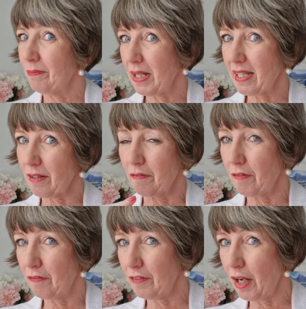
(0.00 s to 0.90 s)
piece of
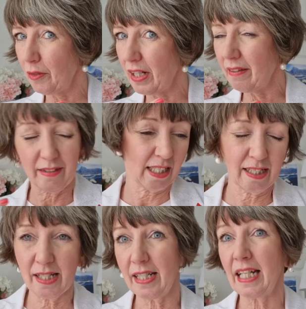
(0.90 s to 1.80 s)
flowery thing
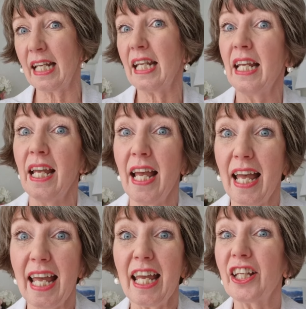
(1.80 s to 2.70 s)
today.
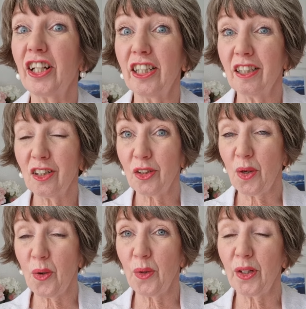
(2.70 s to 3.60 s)

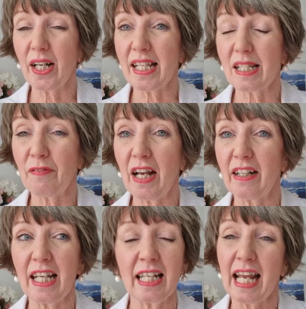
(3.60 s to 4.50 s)
Girlcore is
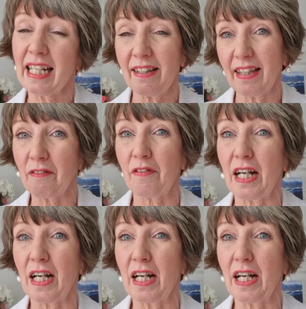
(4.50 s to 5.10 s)
very in, anything